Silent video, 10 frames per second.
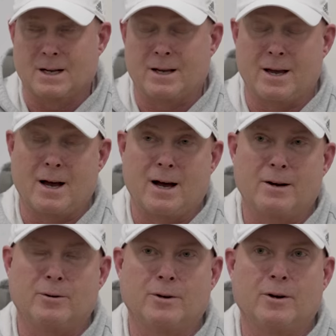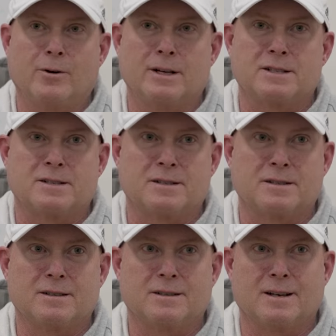Yeah, I don't know. That's
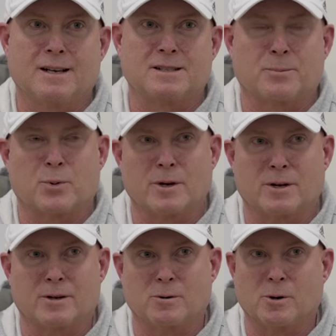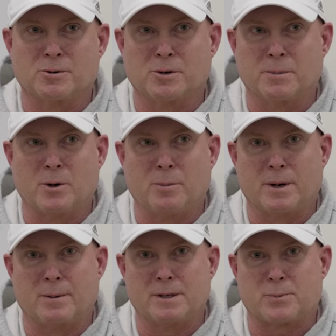that's a pretty good grocery bill,
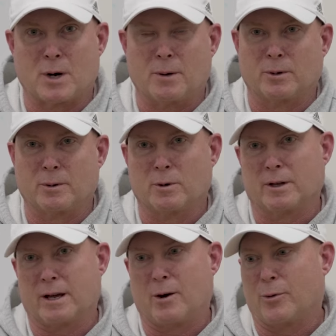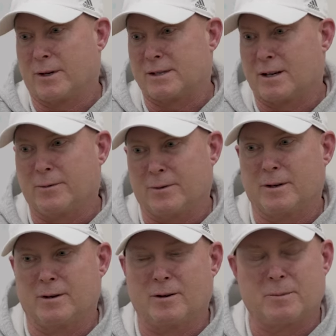but it's probably really healthy stuff.
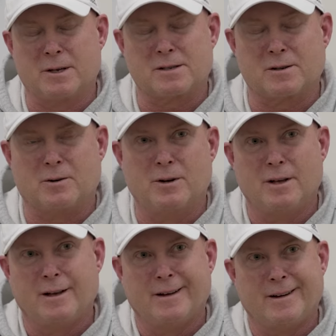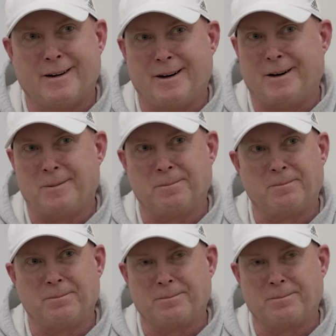You know what I mean? So, um,